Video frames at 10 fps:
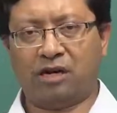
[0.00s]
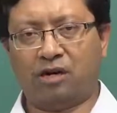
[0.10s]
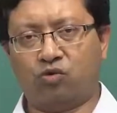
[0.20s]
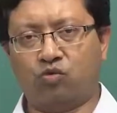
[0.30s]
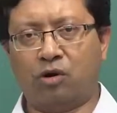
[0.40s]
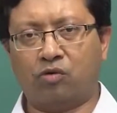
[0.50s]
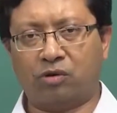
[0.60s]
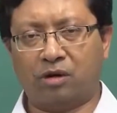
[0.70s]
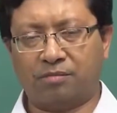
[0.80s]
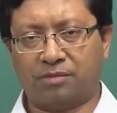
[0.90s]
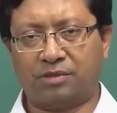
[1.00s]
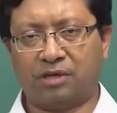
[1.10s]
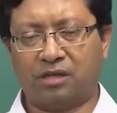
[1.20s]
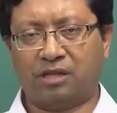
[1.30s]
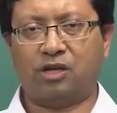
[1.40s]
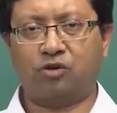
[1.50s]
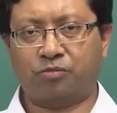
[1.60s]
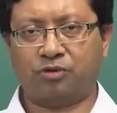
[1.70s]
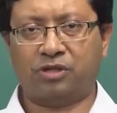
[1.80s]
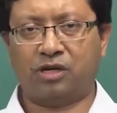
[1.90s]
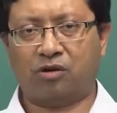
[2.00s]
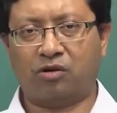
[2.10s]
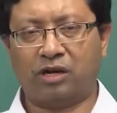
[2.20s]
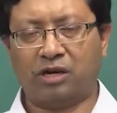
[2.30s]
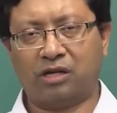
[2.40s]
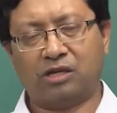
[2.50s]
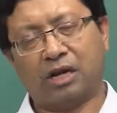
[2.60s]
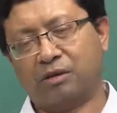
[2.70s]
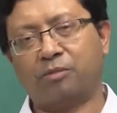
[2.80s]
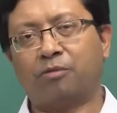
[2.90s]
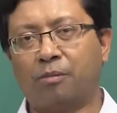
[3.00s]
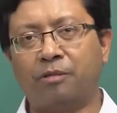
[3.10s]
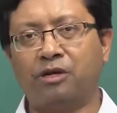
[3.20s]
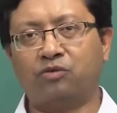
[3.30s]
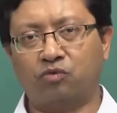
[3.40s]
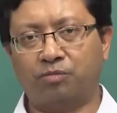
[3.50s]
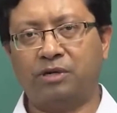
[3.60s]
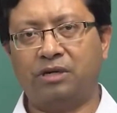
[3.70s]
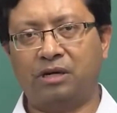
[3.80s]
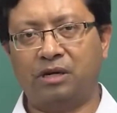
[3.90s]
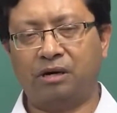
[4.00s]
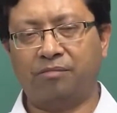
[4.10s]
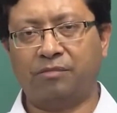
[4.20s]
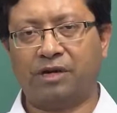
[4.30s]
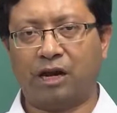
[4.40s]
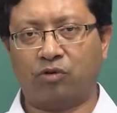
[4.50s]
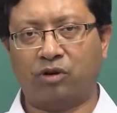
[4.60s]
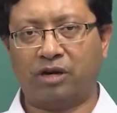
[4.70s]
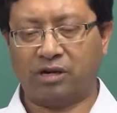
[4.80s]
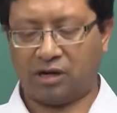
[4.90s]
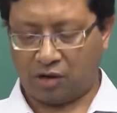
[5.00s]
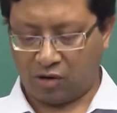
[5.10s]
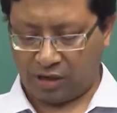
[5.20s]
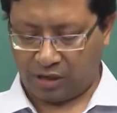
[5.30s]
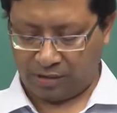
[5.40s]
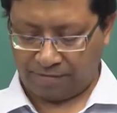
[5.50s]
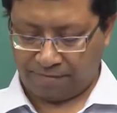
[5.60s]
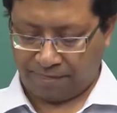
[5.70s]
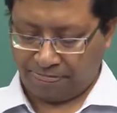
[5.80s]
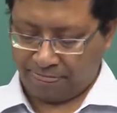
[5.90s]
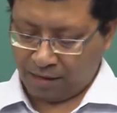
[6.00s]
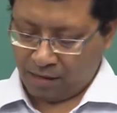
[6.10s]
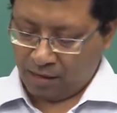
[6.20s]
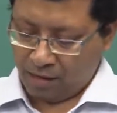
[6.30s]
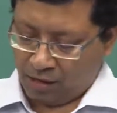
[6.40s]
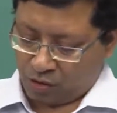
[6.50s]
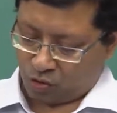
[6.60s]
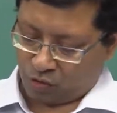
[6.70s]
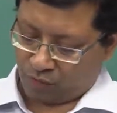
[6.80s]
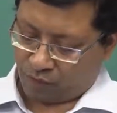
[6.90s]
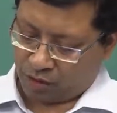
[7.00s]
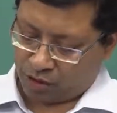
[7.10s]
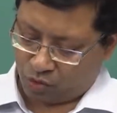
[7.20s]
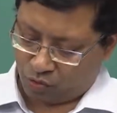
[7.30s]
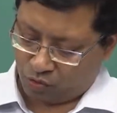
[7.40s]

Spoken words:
are two outcomes, and then you proceed accordingly, and the probabilities would be calculated accordingly. So, once you do